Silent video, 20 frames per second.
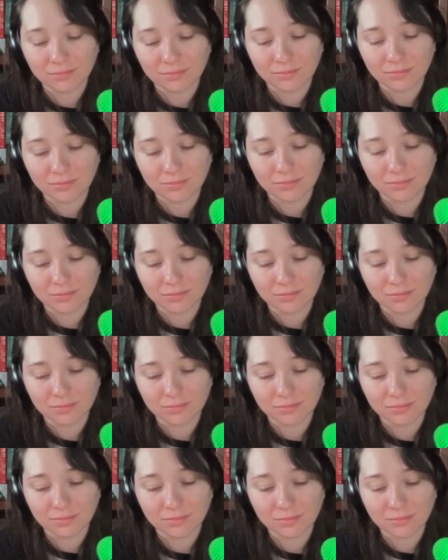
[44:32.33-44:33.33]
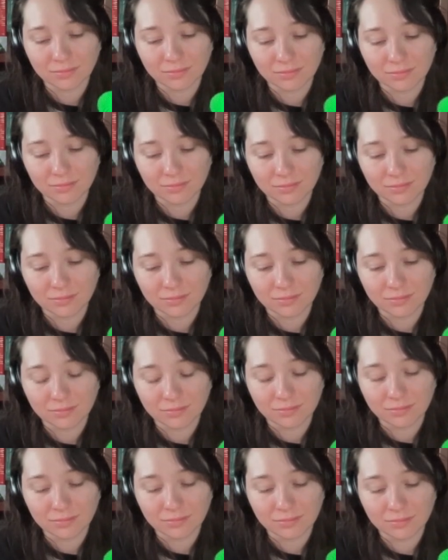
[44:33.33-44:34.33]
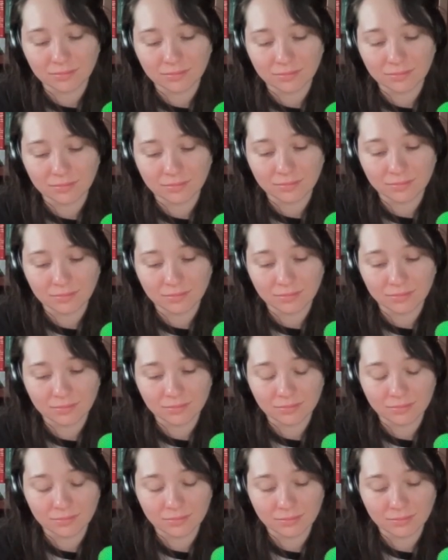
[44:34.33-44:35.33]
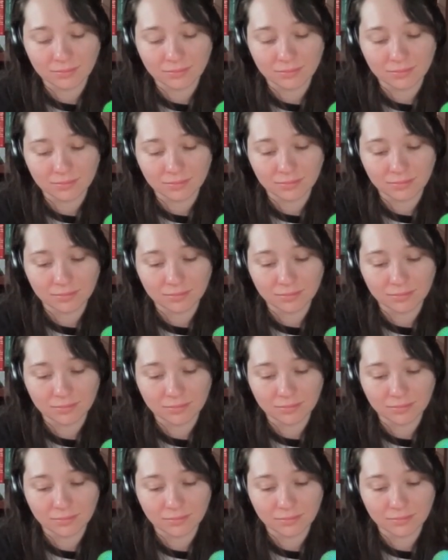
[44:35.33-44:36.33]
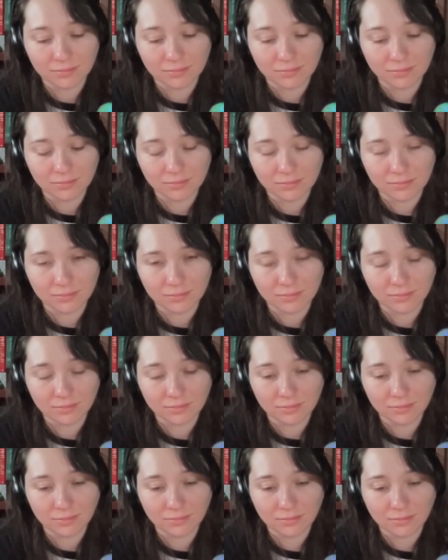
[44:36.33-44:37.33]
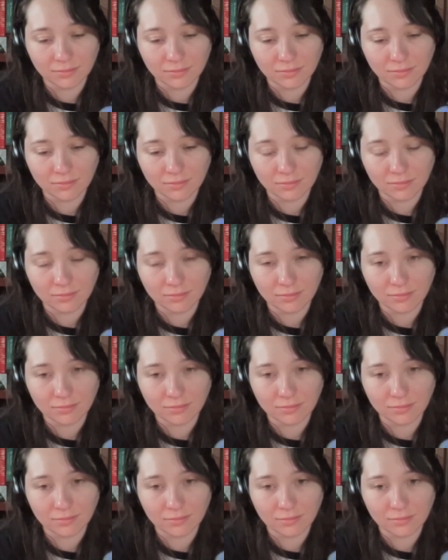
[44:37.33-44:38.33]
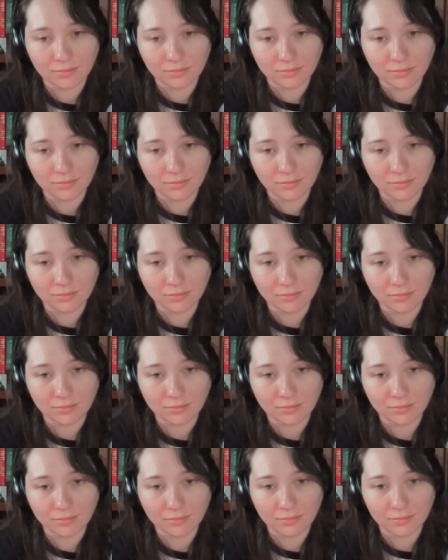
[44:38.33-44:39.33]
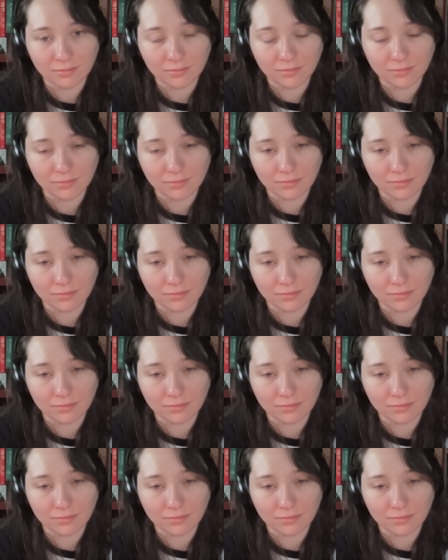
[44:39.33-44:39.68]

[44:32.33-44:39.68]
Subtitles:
[no speech]